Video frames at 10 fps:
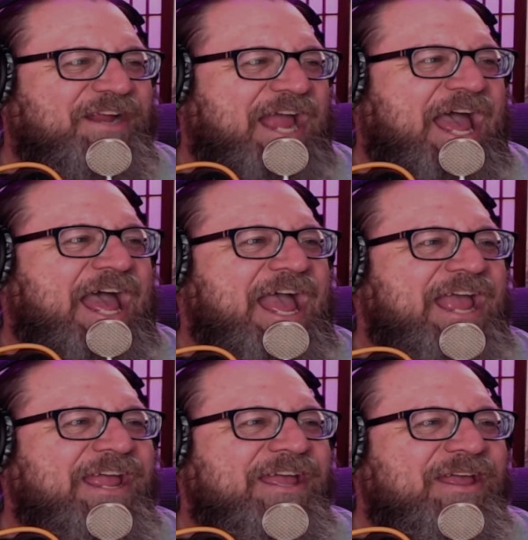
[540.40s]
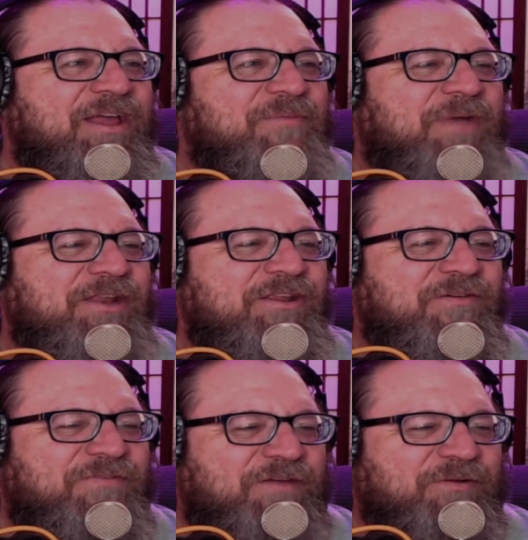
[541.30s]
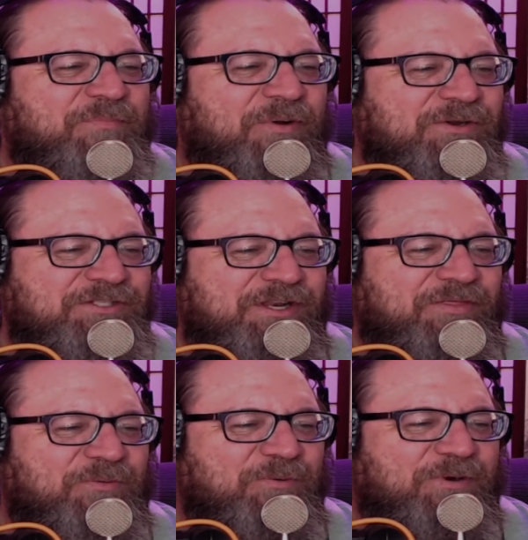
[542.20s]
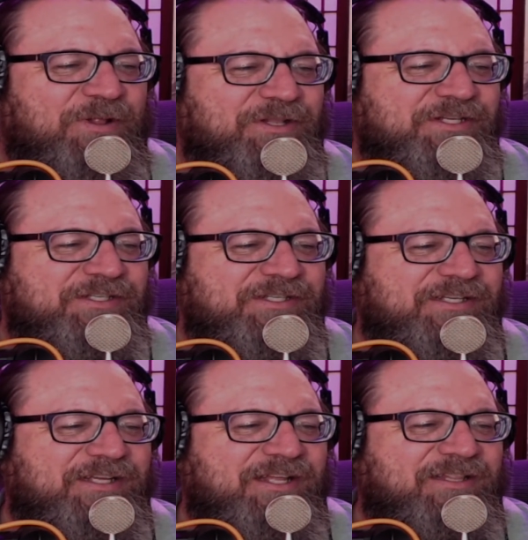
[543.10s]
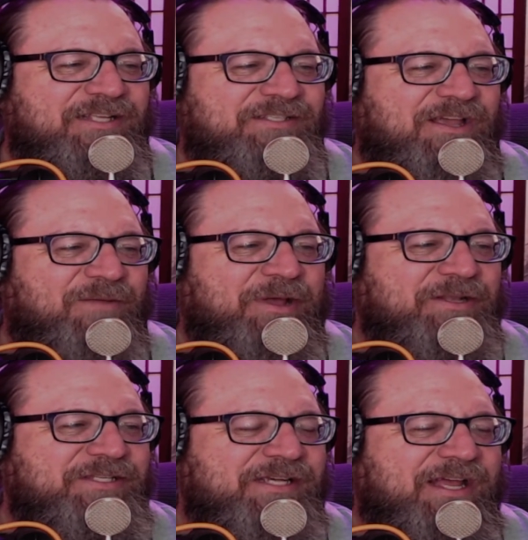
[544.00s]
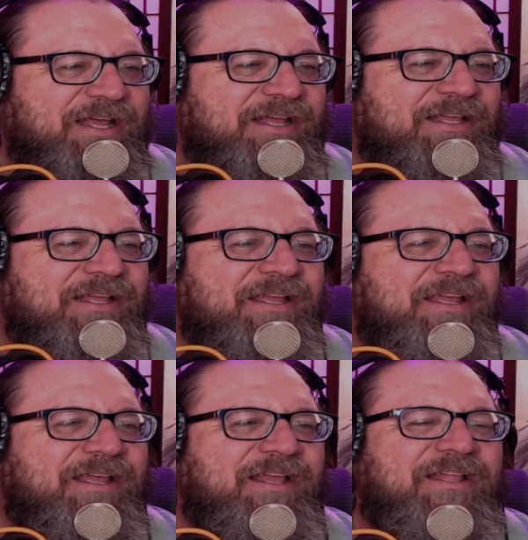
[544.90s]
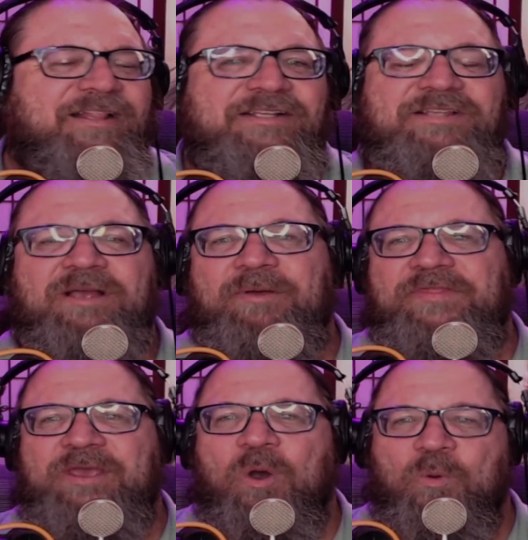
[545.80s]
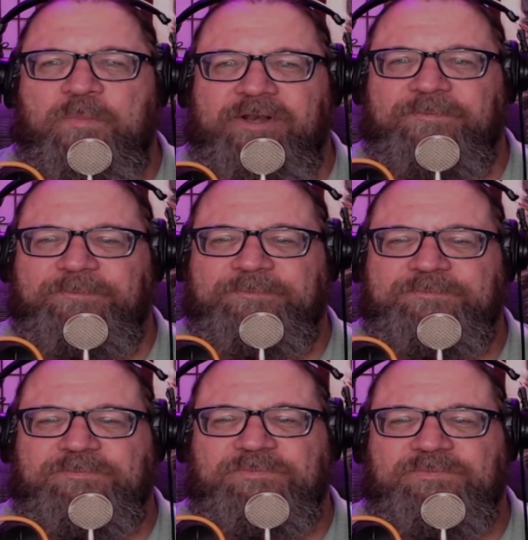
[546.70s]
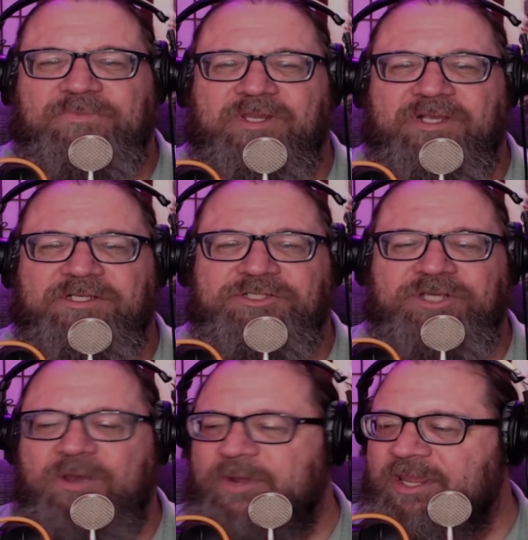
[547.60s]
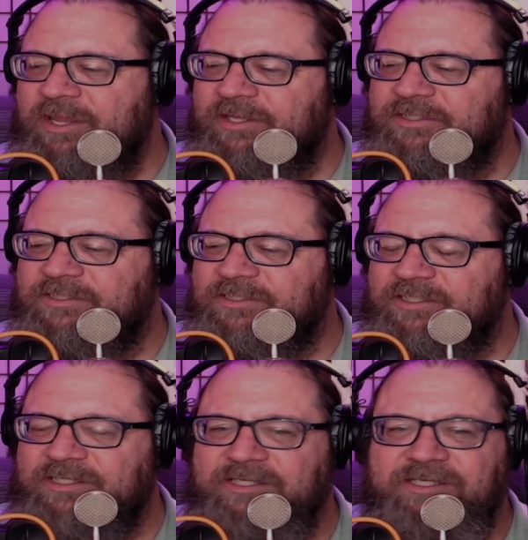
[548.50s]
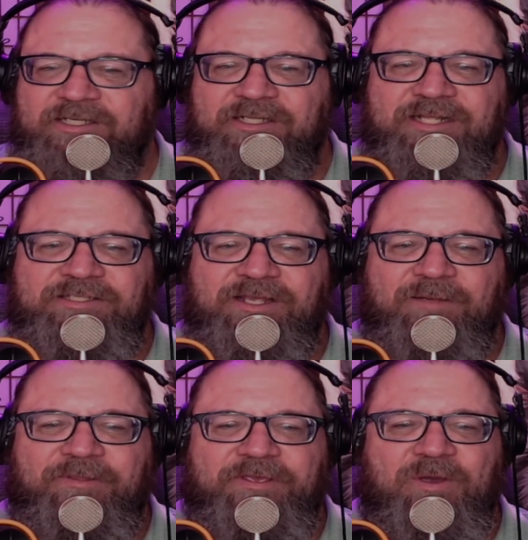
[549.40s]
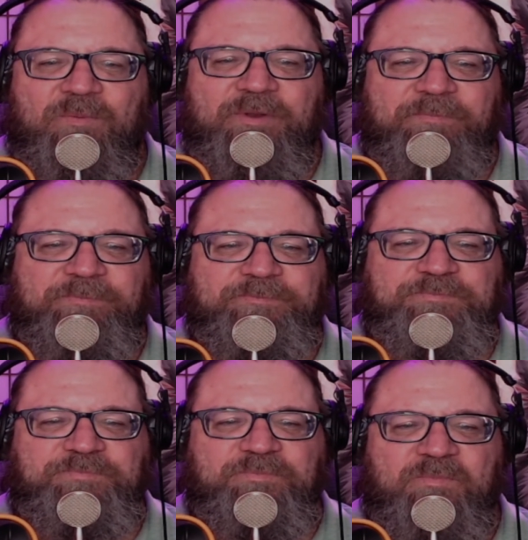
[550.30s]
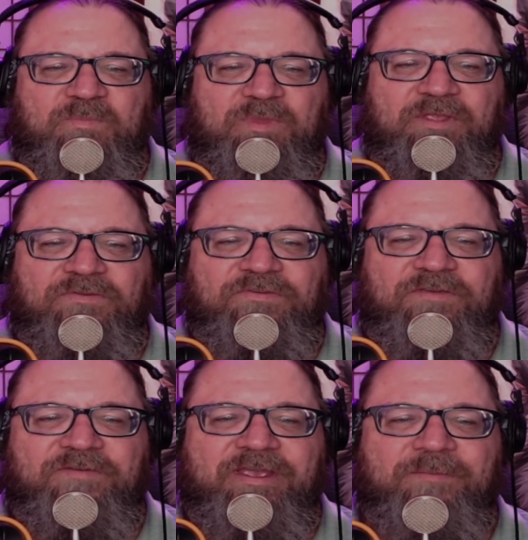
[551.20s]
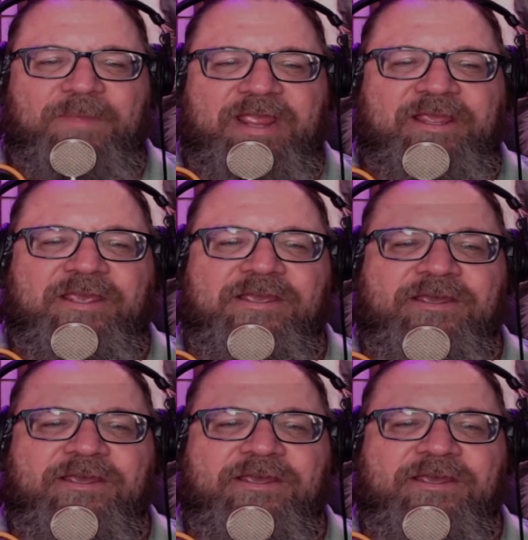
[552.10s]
guy, my new favorite person in the world. Let's talk about the Open, shall we? Let's talk about the Open. See if I can make